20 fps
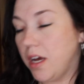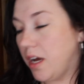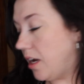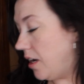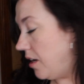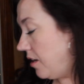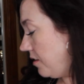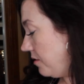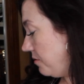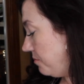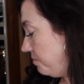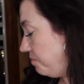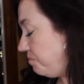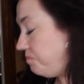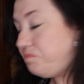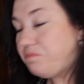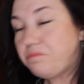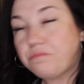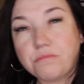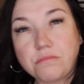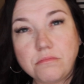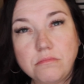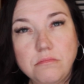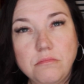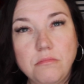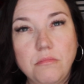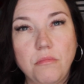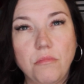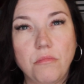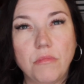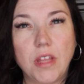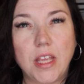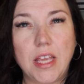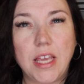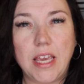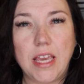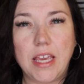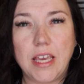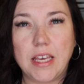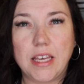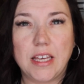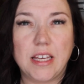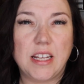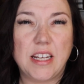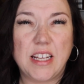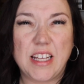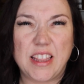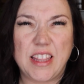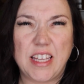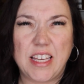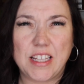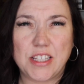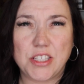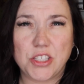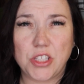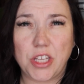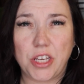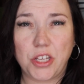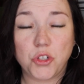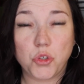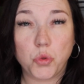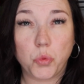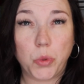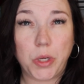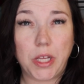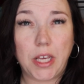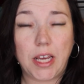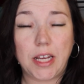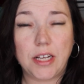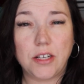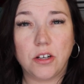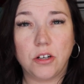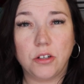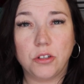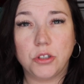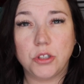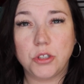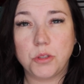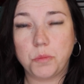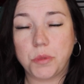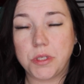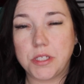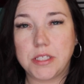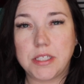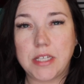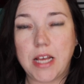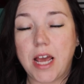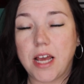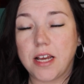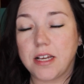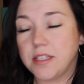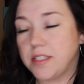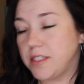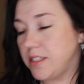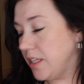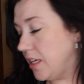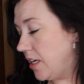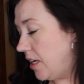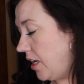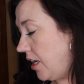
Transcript: And I think it's like $28 plus tax